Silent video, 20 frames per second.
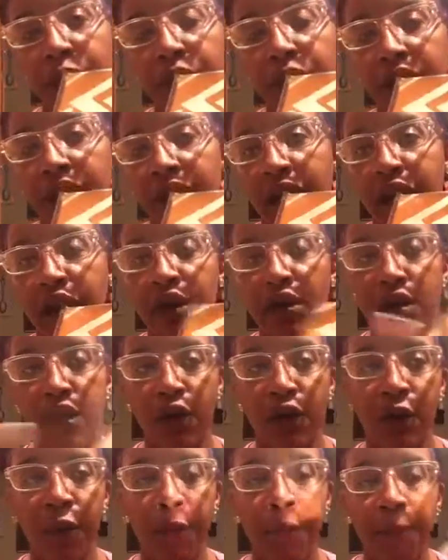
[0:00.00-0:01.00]
put like, you
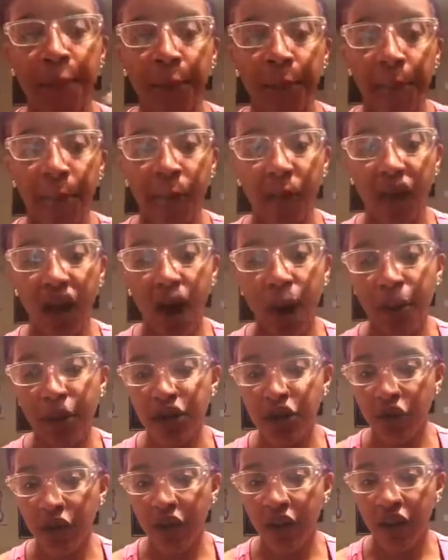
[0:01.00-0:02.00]
know, a
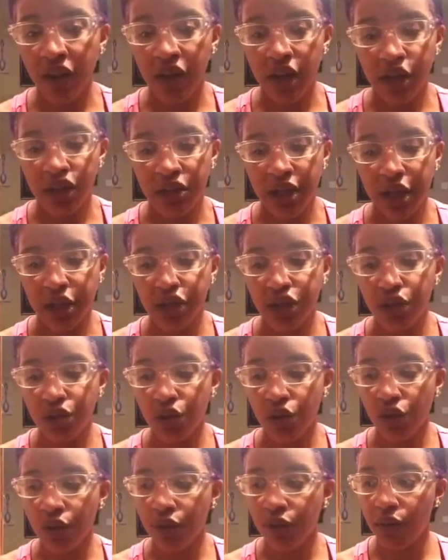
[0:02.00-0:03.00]
majority of the letters I
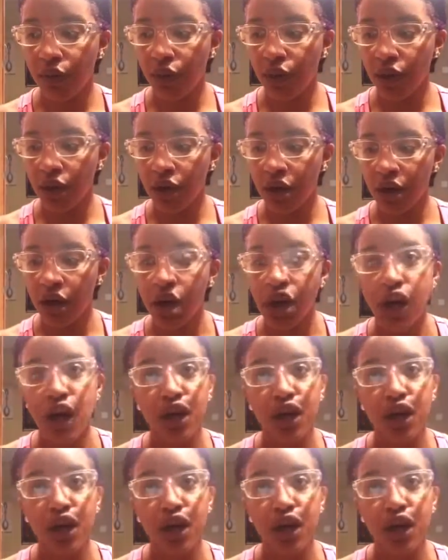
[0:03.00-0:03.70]
do are for